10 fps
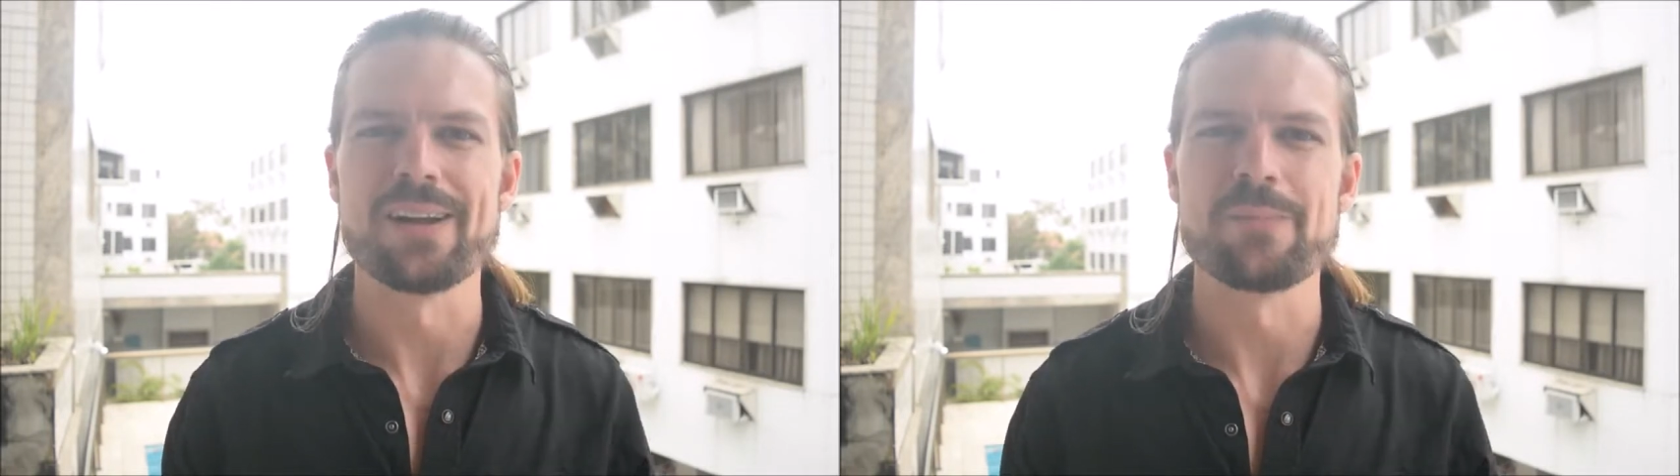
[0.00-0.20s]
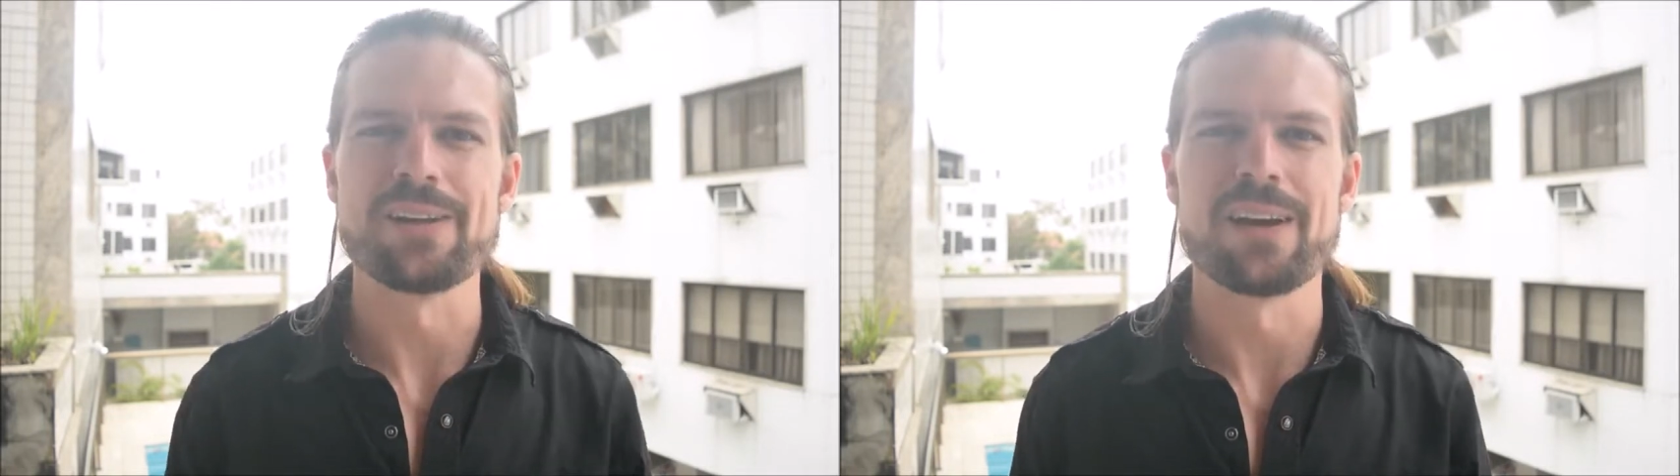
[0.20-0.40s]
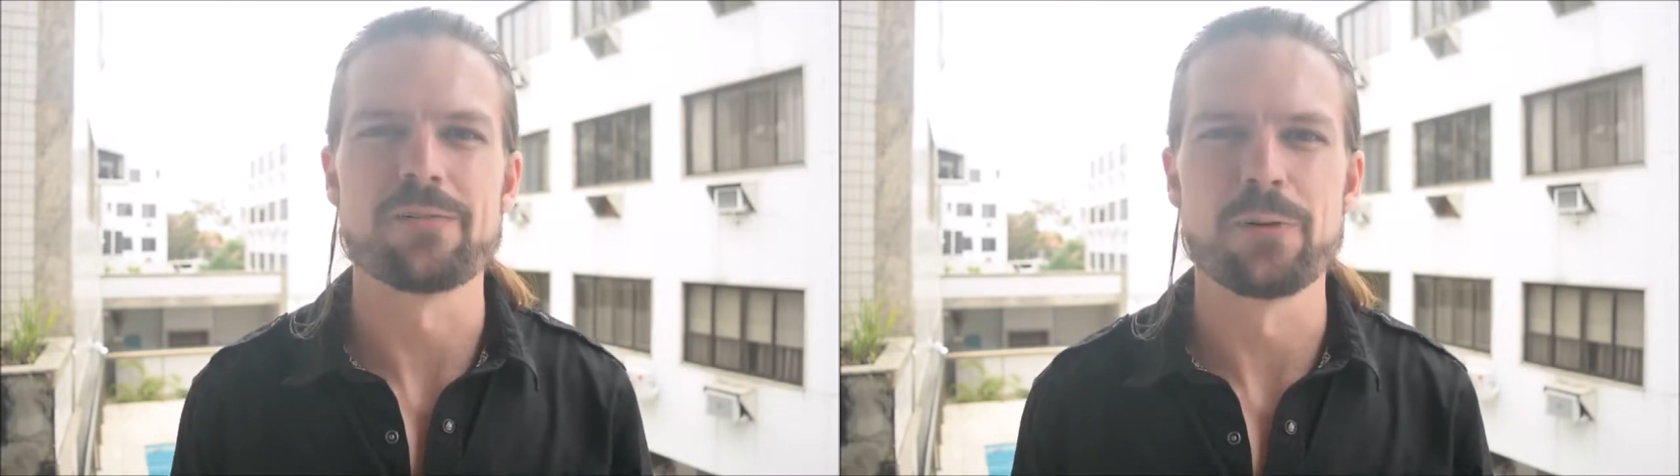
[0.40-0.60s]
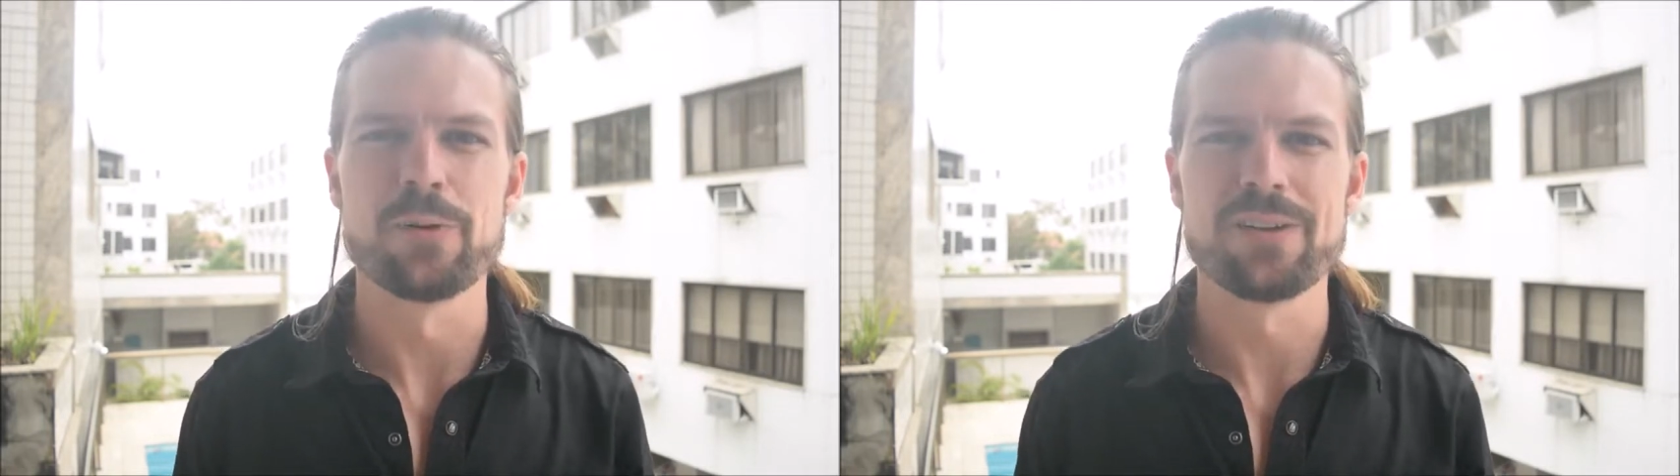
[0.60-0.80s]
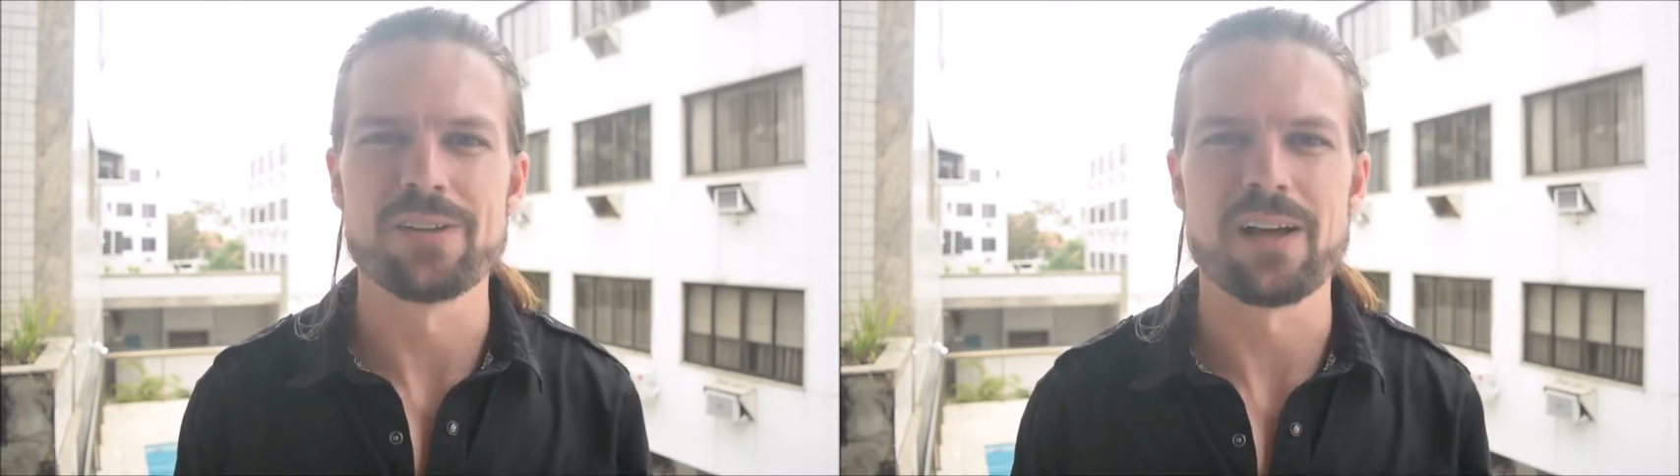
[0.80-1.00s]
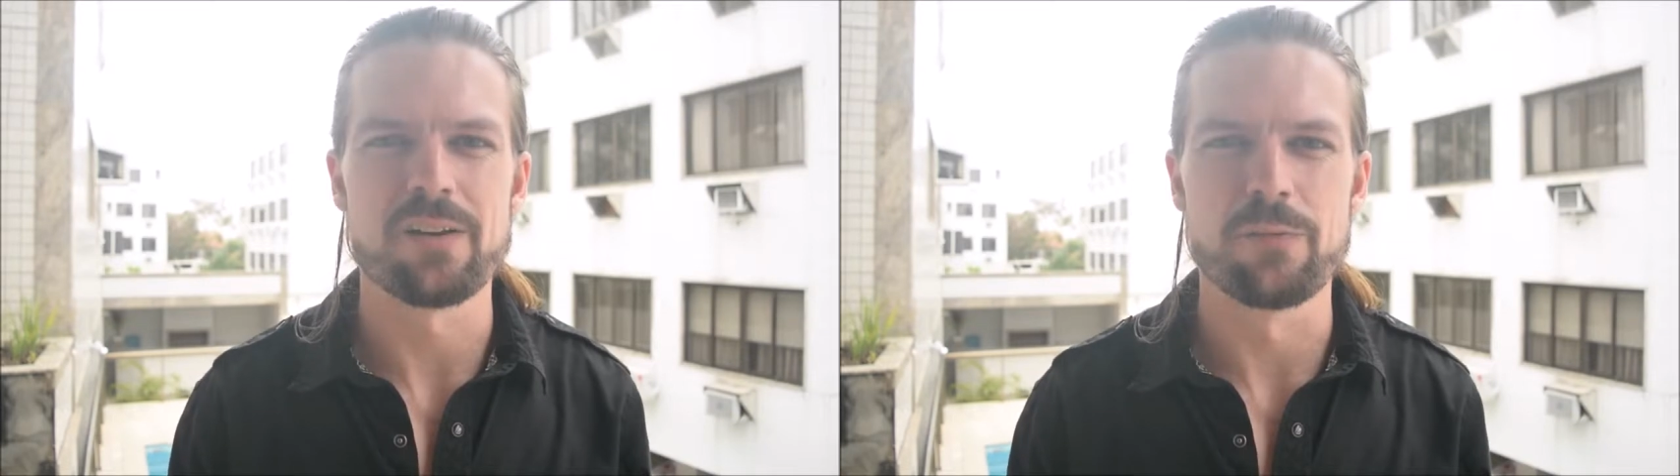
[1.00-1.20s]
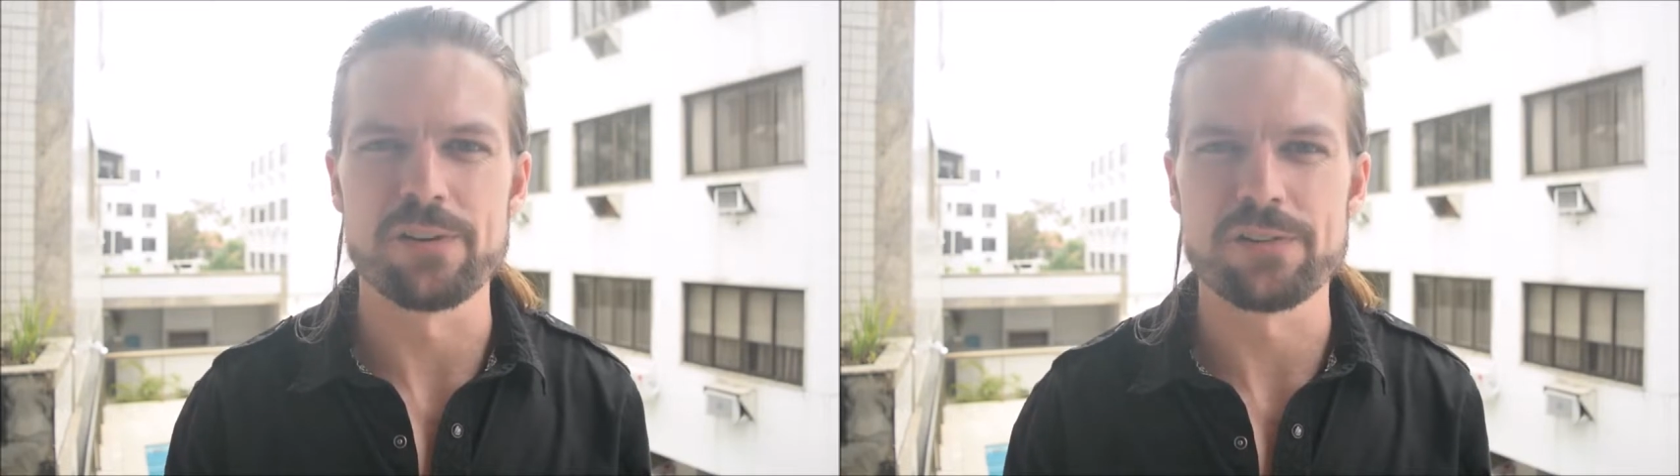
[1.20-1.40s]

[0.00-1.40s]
I mean, I've ruined a lot of what